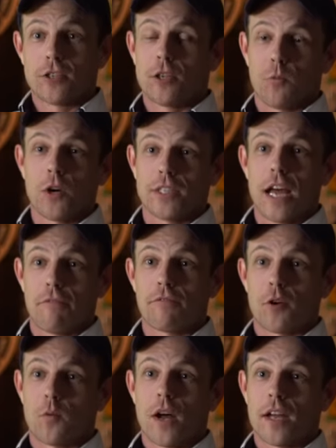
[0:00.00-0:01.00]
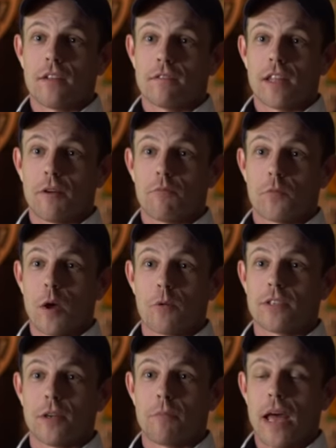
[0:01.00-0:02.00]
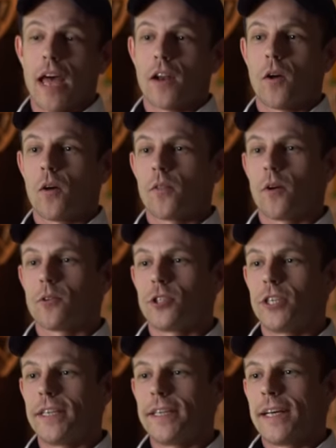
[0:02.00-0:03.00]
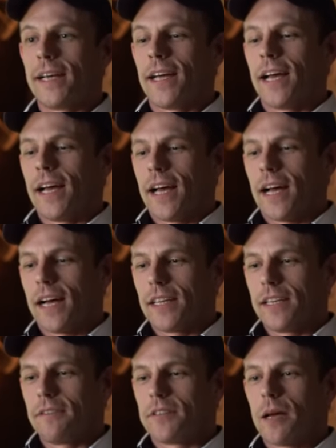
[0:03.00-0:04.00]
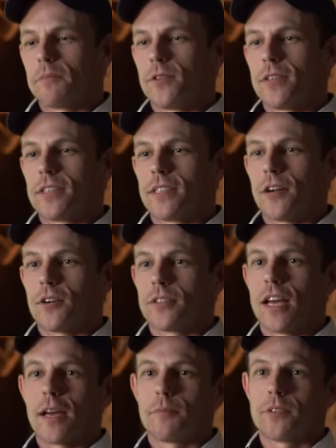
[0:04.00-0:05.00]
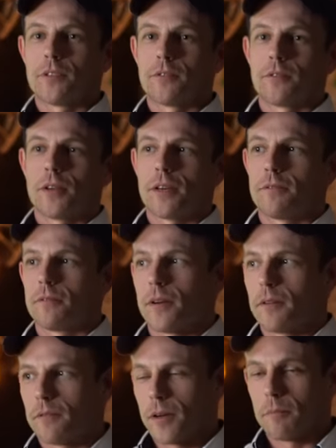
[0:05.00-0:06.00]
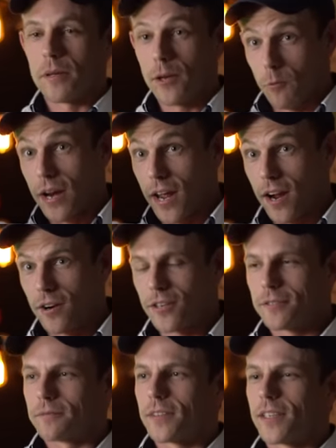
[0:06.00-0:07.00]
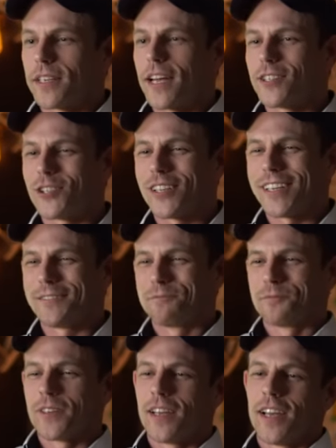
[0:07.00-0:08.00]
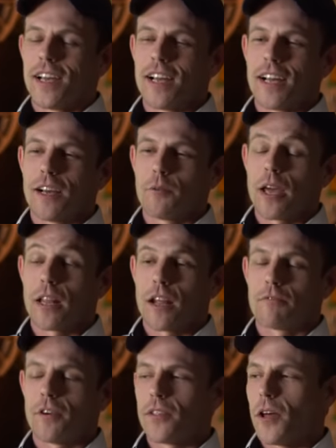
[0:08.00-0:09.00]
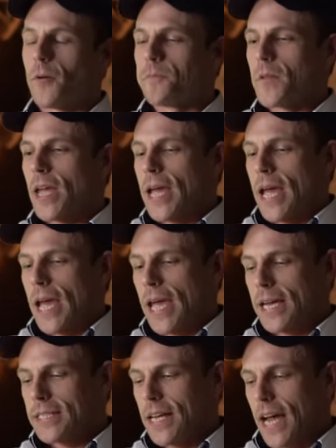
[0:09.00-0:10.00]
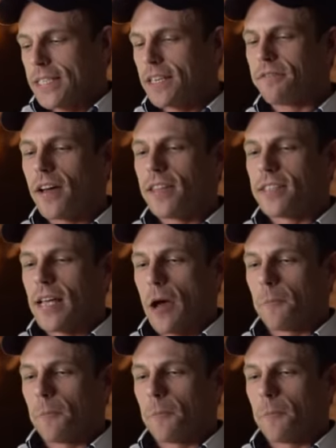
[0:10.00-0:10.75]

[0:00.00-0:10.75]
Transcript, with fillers: actually worked out for a while. That wasn't a bad, although she lived up to the stereotypes of being red-haired occasionally. We had a lot of fun though. And I did find this